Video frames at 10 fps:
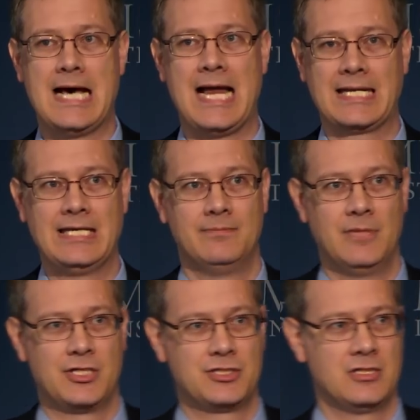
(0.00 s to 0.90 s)
not get
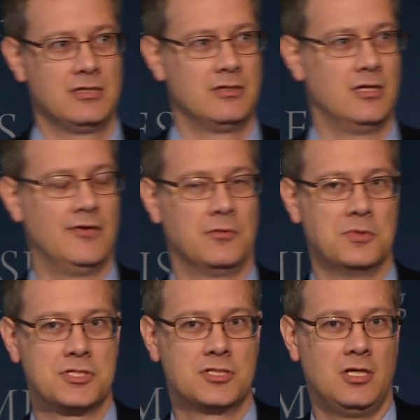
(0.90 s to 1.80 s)
much of a
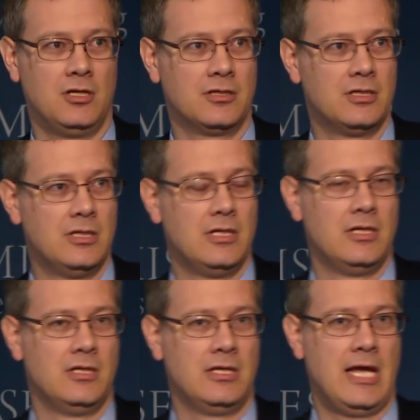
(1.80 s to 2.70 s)
result.
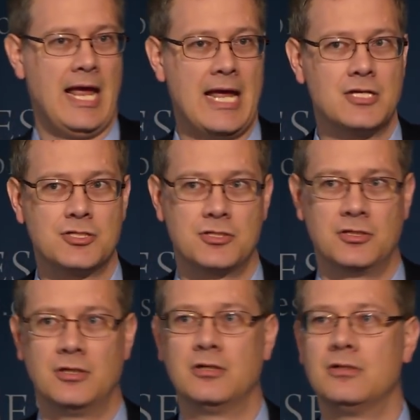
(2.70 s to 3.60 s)
The
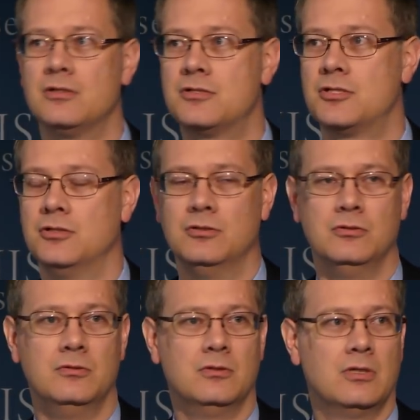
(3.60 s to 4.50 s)
answer
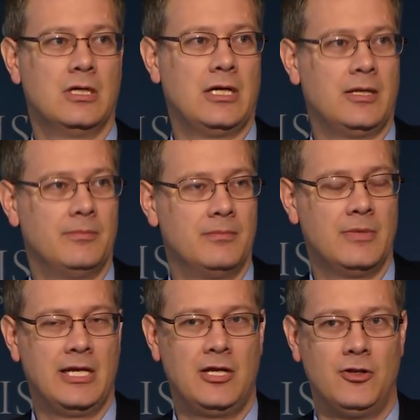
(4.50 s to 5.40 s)
to um,
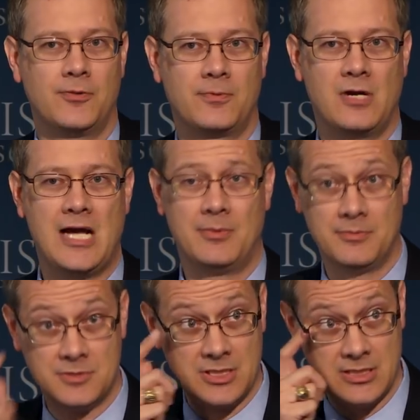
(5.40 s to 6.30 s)
health
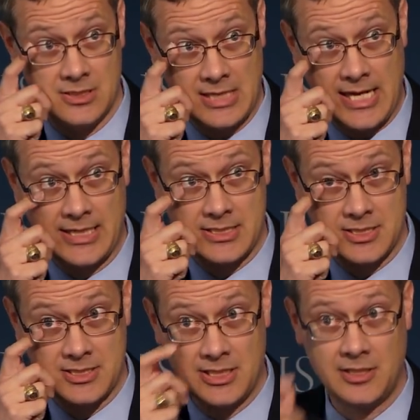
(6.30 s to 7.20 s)
problems is not
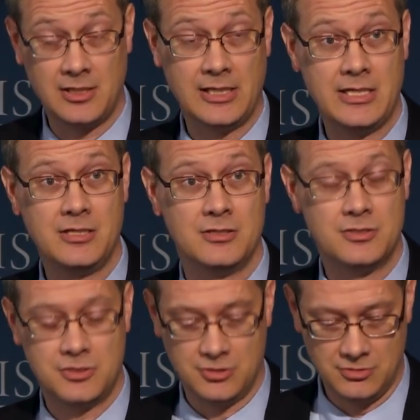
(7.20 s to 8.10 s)
necessarily
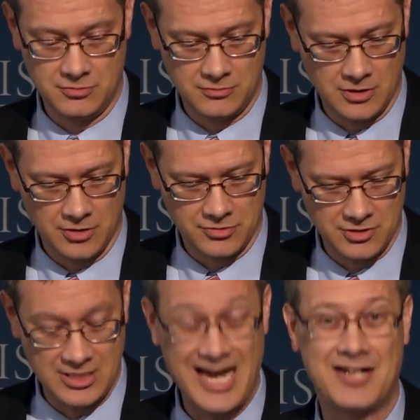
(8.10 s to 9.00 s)
to go to
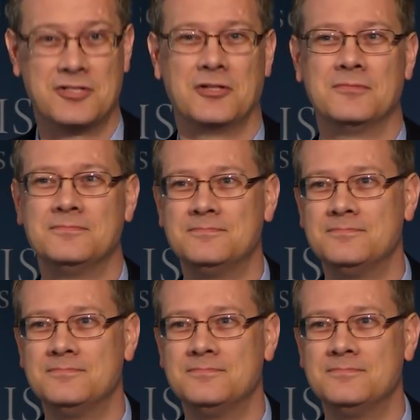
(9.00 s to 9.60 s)
the doctor